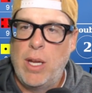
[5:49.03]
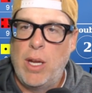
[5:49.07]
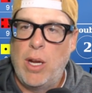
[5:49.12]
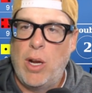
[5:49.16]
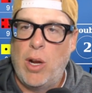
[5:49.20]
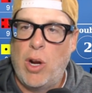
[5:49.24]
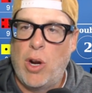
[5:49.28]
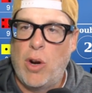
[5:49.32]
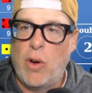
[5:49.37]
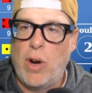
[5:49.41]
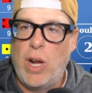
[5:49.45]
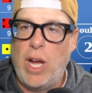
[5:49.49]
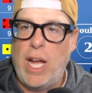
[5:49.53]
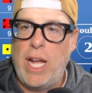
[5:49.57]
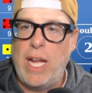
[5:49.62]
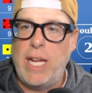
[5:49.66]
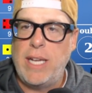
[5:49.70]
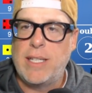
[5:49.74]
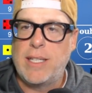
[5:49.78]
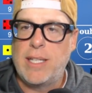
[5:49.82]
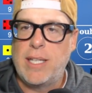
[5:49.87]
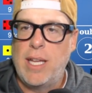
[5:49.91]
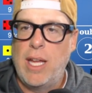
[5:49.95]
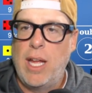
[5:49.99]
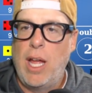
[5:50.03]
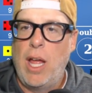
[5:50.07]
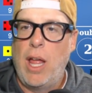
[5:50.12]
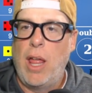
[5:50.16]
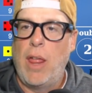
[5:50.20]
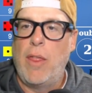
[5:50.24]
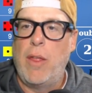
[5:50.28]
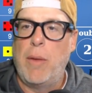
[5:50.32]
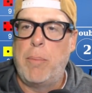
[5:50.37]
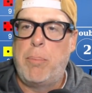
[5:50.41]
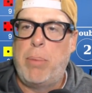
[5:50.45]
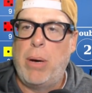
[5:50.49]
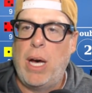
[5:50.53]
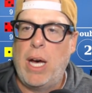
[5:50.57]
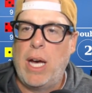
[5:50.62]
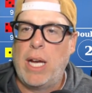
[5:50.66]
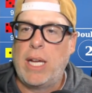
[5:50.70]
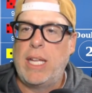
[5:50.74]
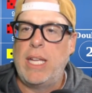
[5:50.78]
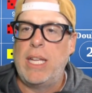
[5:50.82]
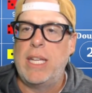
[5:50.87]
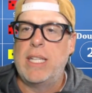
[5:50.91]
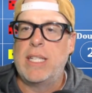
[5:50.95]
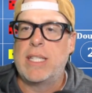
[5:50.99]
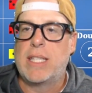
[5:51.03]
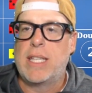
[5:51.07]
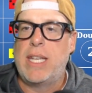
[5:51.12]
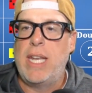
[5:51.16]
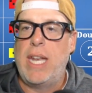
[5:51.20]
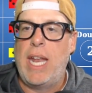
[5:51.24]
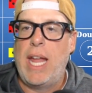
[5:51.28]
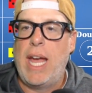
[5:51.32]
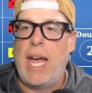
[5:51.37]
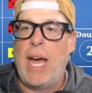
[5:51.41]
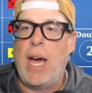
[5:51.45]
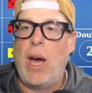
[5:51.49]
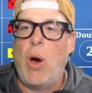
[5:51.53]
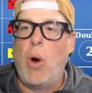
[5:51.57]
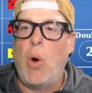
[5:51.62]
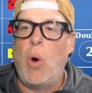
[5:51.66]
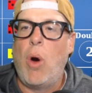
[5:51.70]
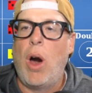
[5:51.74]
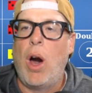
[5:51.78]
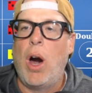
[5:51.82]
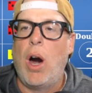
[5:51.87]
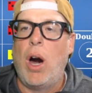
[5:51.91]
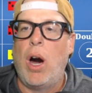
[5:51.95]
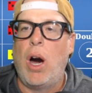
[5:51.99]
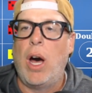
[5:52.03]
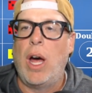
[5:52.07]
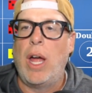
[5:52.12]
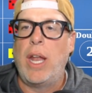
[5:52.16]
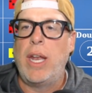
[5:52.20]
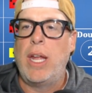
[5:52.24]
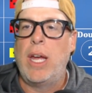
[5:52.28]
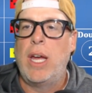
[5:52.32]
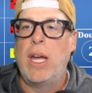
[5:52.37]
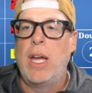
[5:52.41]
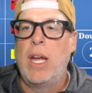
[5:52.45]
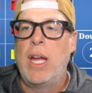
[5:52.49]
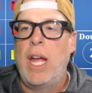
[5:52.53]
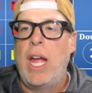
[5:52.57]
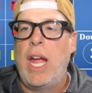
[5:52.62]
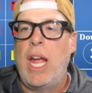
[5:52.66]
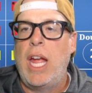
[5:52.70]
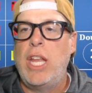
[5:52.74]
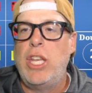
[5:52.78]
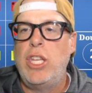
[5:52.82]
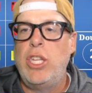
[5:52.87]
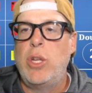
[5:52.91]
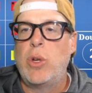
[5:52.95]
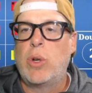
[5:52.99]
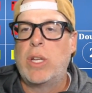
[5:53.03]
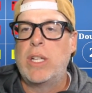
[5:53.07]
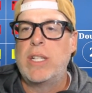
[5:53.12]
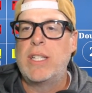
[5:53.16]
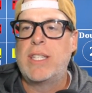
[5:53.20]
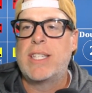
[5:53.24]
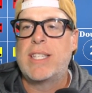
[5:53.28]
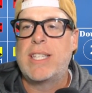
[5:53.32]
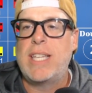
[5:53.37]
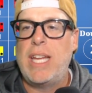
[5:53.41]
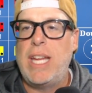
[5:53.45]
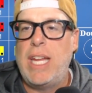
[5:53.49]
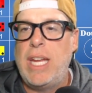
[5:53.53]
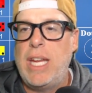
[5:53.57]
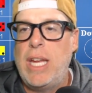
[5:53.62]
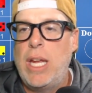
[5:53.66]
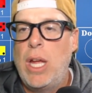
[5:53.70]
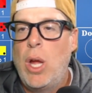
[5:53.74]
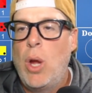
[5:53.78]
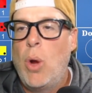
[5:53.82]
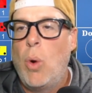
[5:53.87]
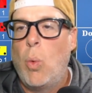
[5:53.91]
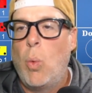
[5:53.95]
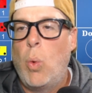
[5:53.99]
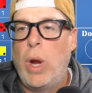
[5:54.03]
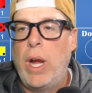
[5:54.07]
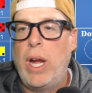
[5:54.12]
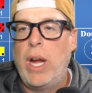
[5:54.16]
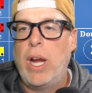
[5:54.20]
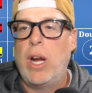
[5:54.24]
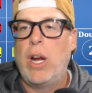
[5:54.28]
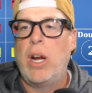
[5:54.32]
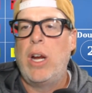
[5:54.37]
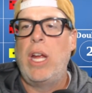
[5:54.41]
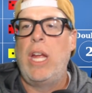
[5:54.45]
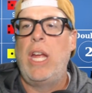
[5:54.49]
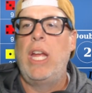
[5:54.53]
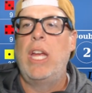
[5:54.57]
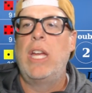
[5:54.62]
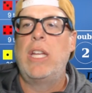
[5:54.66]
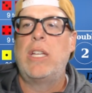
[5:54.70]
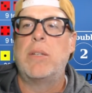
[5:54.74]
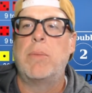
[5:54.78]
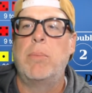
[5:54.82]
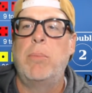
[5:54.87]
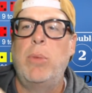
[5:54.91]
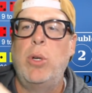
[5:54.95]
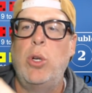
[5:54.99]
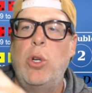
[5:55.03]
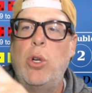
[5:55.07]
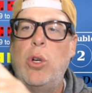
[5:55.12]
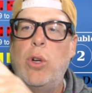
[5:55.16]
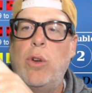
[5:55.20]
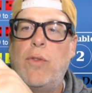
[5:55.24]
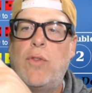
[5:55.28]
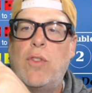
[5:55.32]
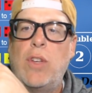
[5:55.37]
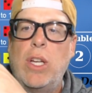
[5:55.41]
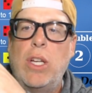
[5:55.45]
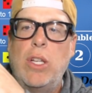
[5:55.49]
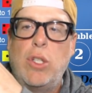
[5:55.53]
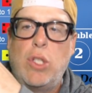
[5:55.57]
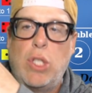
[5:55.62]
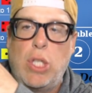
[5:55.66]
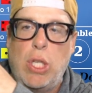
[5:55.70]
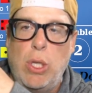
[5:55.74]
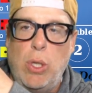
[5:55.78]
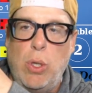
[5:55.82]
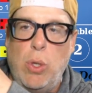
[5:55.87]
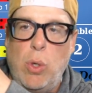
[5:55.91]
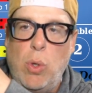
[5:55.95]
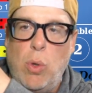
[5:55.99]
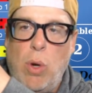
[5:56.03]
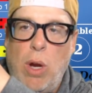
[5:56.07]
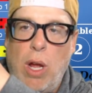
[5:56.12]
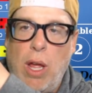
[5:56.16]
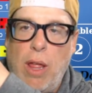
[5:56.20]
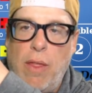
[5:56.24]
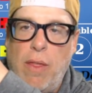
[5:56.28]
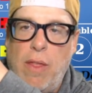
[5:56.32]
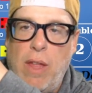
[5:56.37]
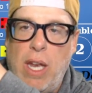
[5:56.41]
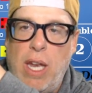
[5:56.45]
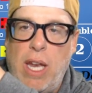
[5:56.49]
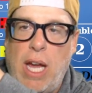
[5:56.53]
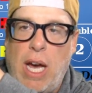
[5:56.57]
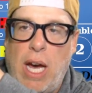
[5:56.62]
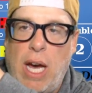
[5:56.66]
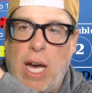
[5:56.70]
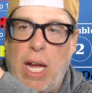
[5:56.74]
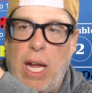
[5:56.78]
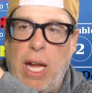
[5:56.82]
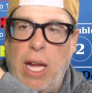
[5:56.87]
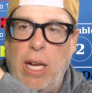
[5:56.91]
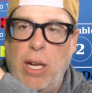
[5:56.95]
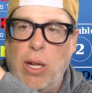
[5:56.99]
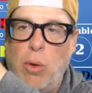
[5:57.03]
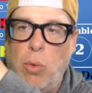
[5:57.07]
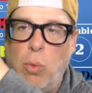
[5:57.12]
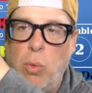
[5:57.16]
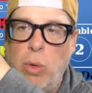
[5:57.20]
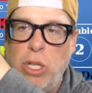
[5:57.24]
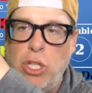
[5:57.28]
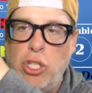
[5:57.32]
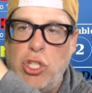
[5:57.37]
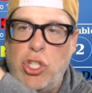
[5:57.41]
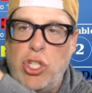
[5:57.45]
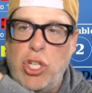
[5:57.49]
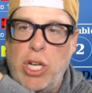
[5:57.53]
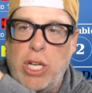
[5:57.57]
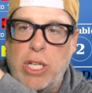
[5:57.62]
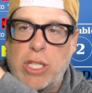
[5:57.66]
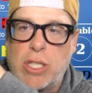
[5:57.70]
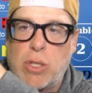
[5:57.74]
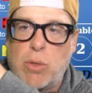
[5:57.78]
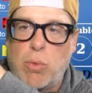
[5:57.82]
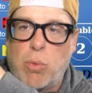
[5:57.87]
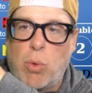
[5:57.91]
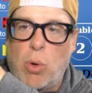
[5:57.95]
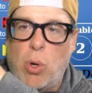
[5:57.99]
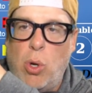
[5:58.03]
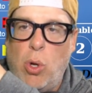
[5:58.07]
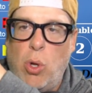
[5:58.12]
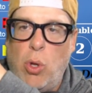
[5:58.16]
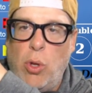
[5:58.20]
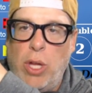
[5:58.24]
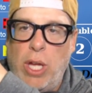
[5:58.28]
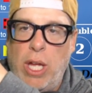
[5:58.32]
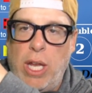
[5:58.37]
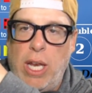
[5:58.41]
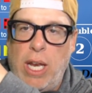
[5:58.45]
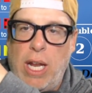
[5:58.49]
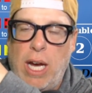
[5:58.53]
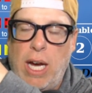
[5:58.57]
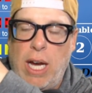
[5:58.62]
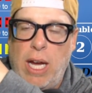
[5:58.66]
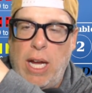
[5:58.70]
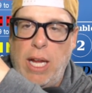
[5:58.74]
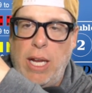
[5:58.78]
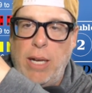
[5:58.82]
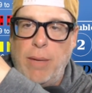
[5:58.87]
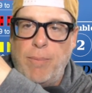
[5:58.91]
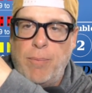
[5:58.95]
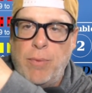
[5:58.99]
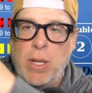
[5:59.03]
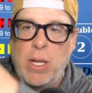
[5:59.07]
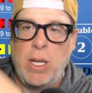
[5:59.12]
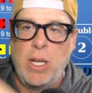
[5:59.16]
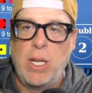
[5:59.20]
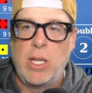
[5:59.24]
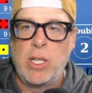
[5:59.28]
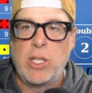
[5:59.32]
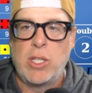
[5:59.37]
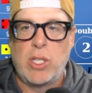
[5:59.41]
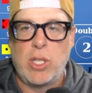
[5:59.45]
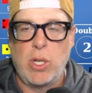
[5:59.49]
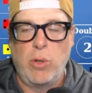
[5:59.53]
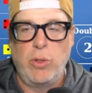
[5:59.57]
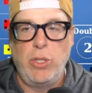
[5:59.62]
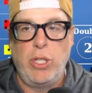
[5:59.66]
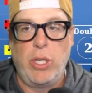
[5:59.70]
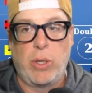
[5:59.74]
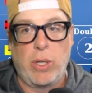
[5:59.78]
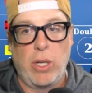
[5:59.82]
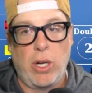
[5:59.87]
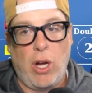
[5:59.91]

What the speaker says: All right. The puck is now on, and you can see where it moved to the 9. We just rolled a 9. So you can